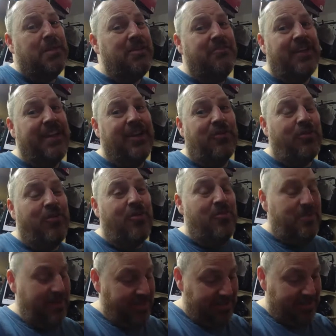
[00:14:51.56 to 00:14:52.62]
big fan of
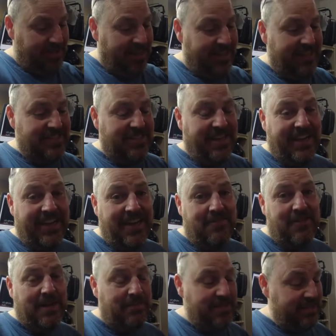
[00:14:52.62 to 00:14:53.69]
chrome, because a lot of that's going to
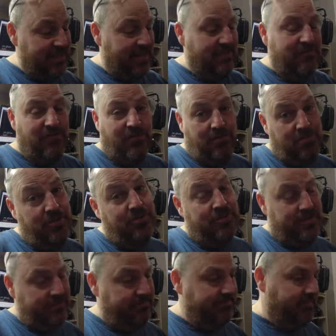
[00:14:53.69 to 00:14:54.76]
cover up. This is getting fork boots.